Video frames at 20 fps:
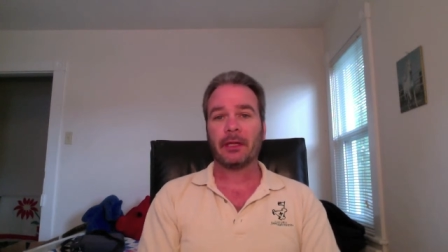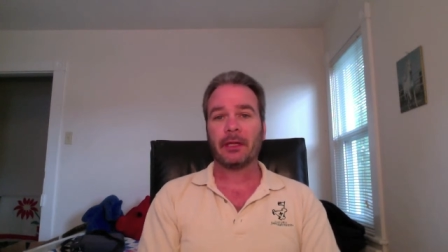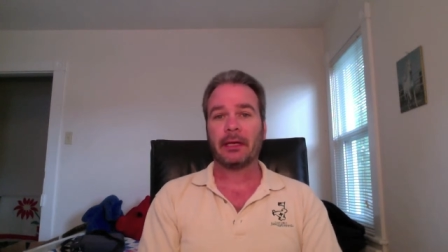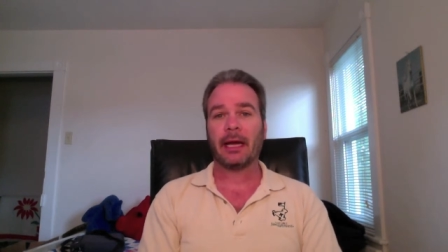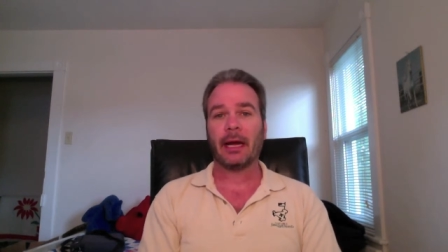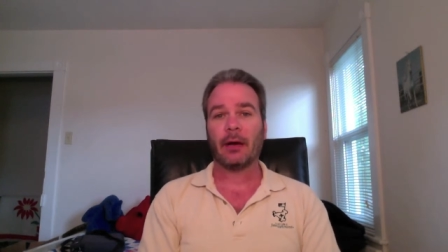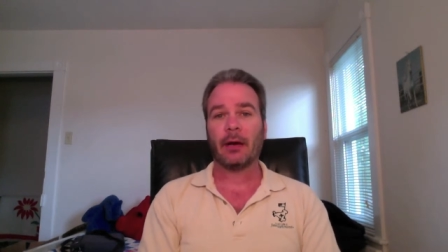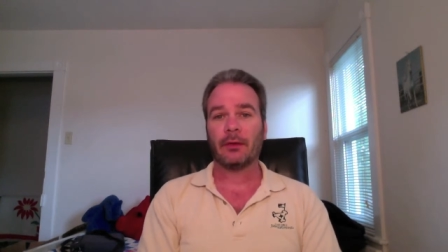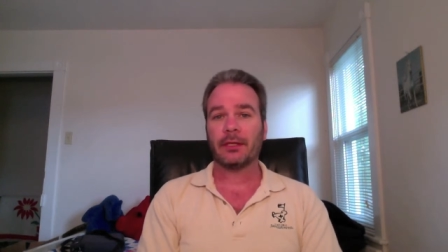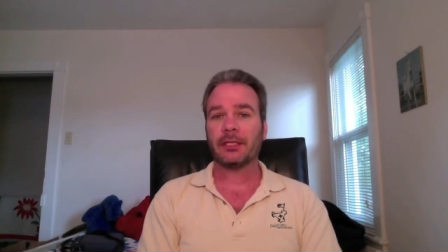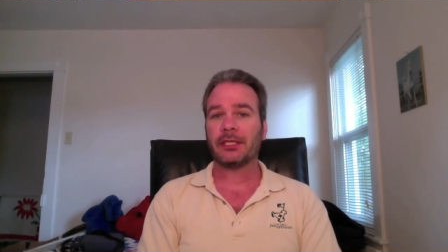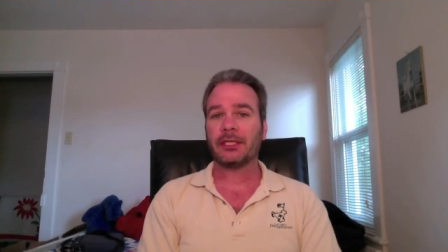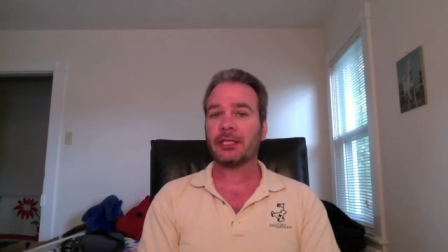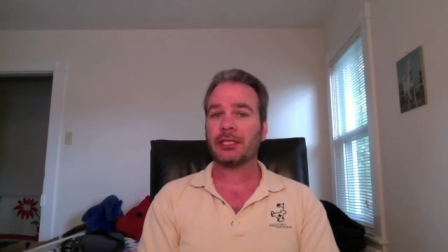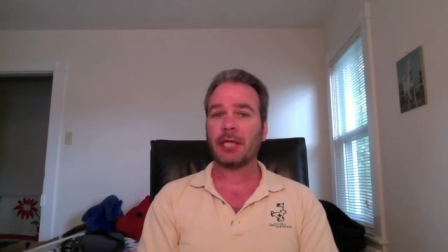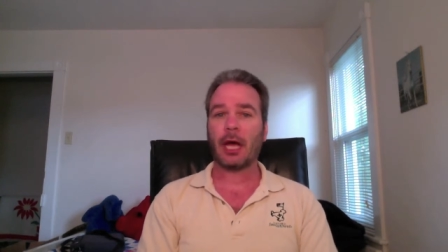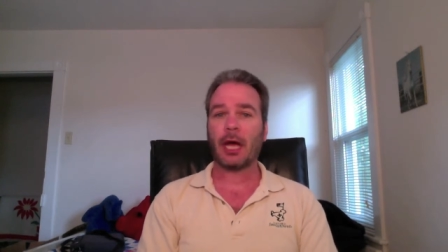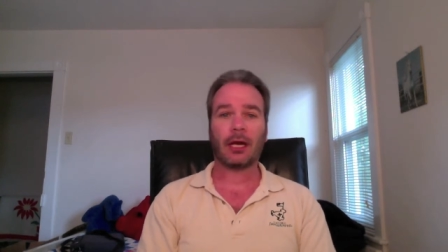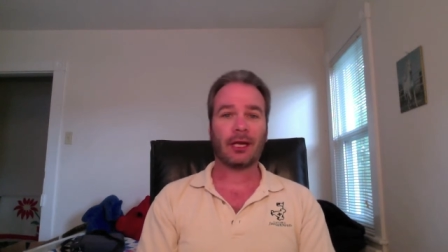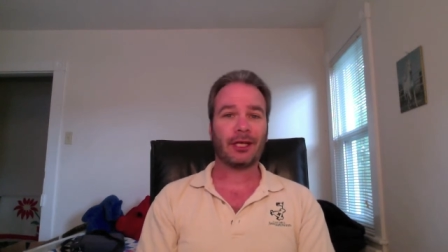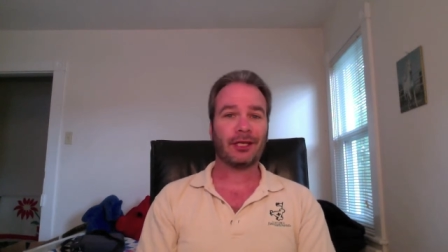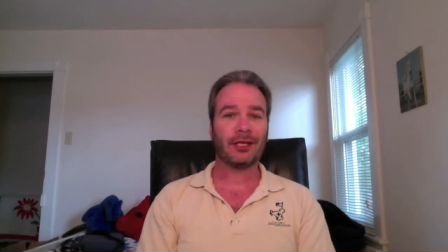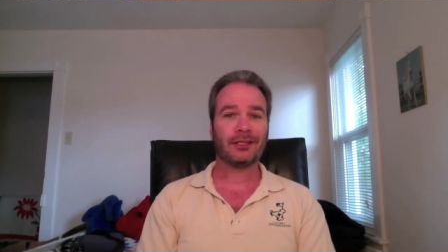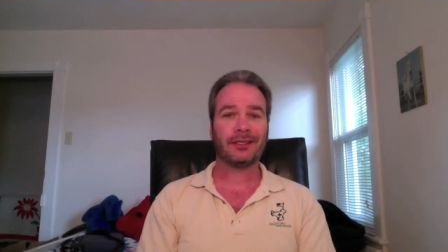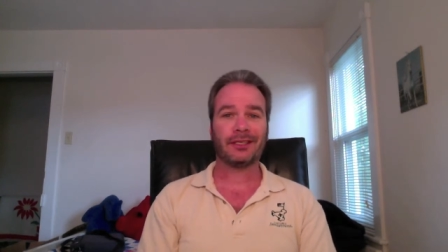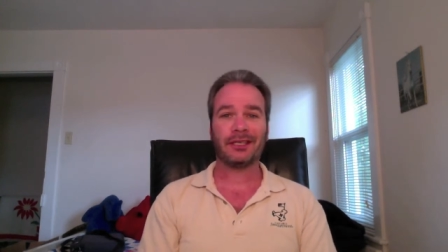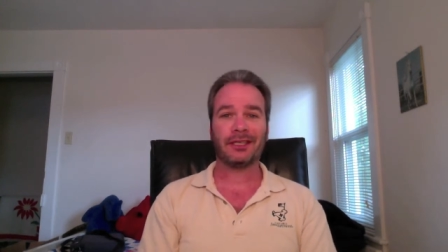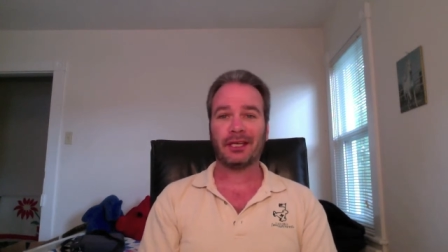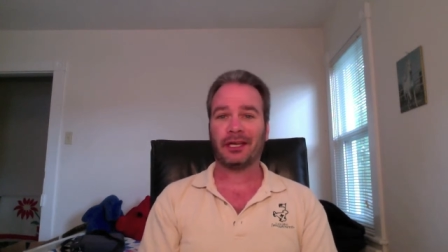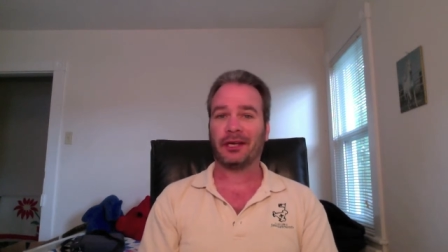Now, this is not
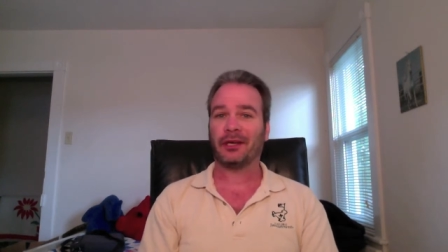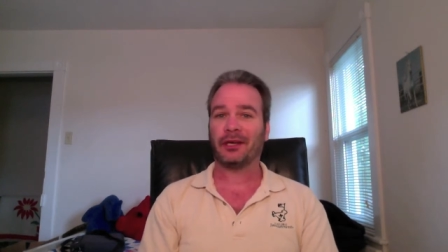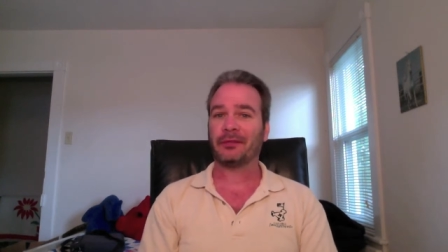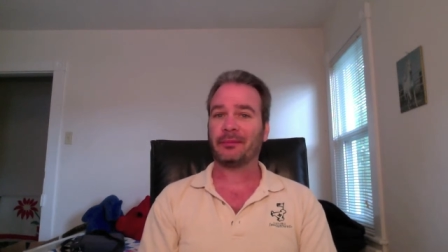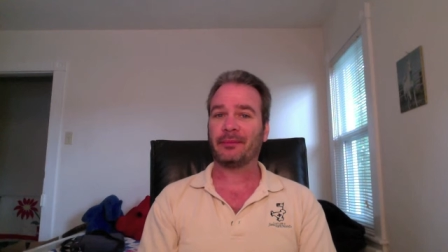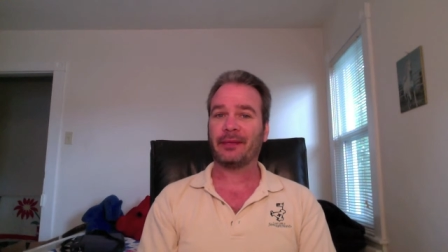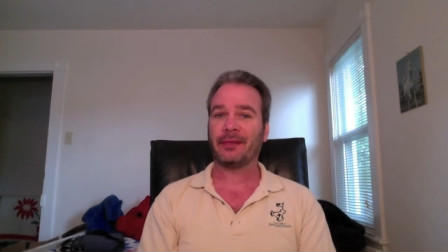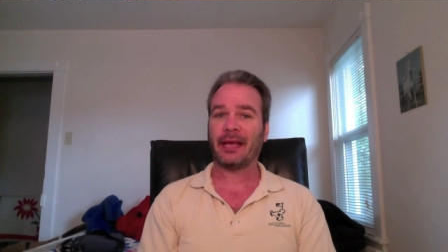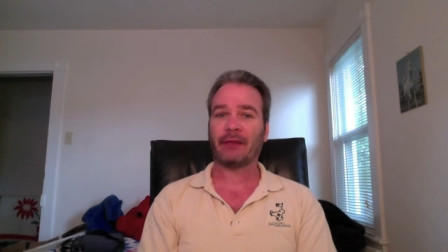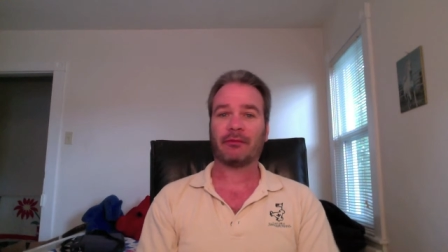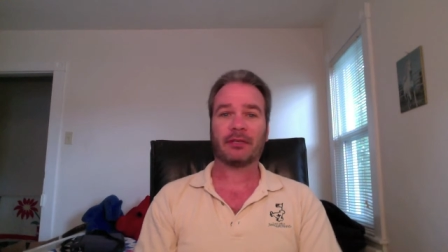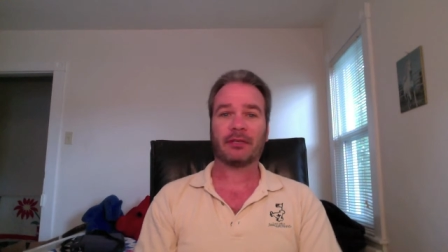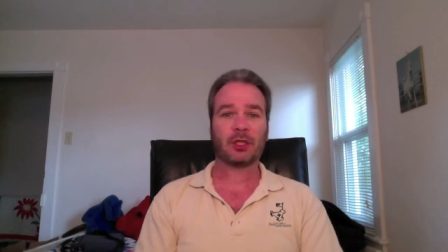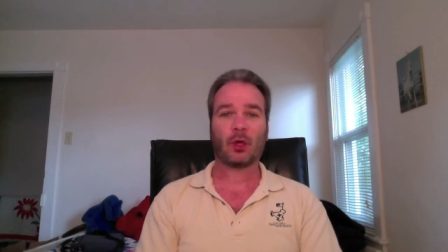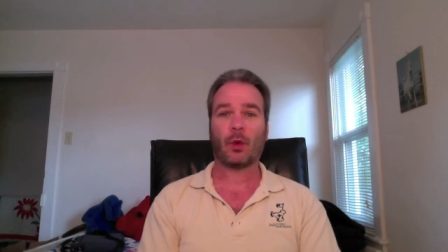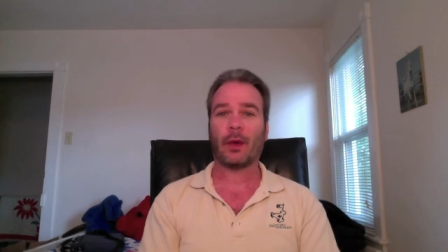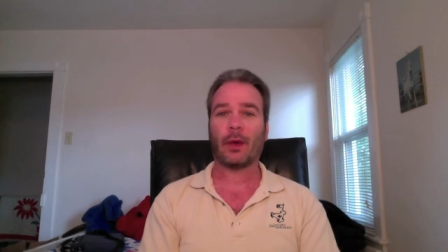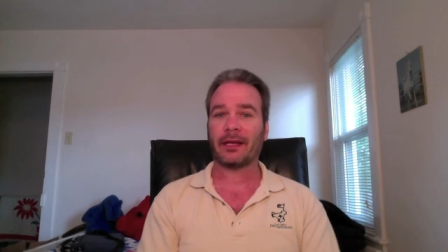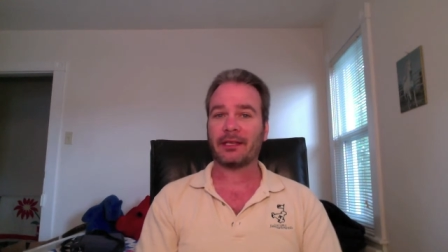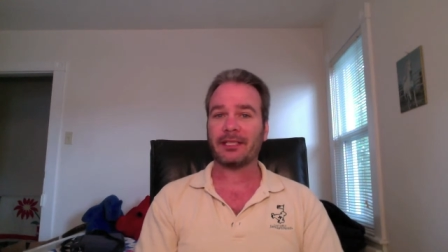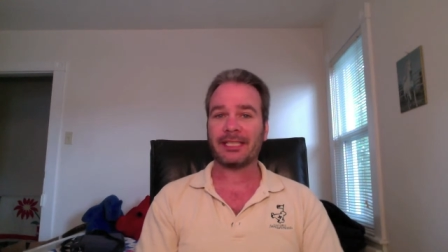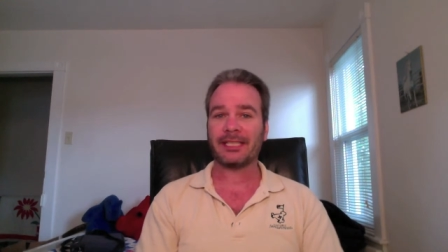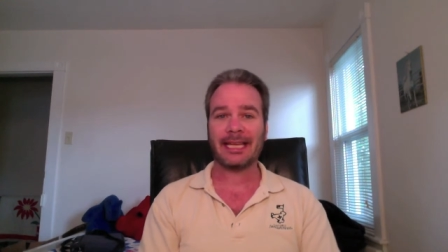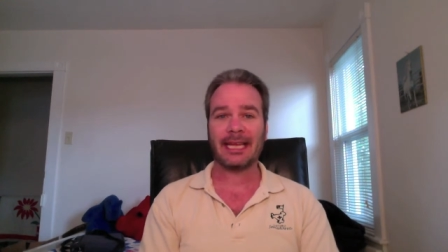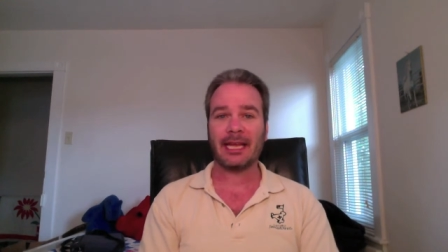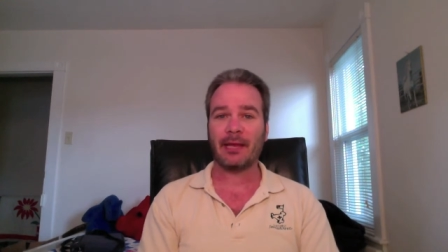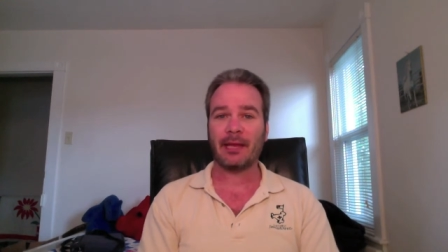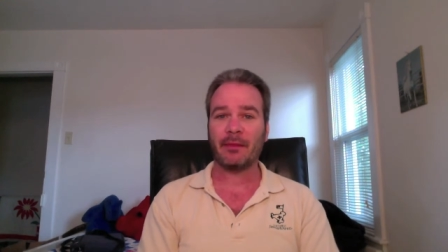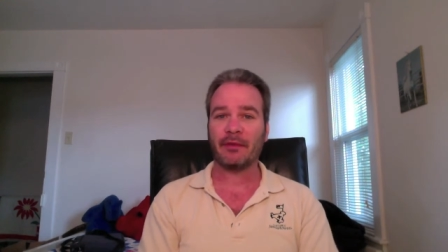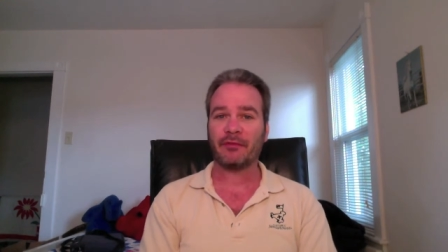a, a get-rich-quick
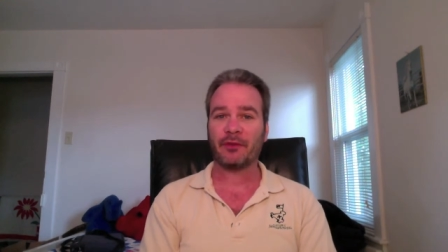scheme.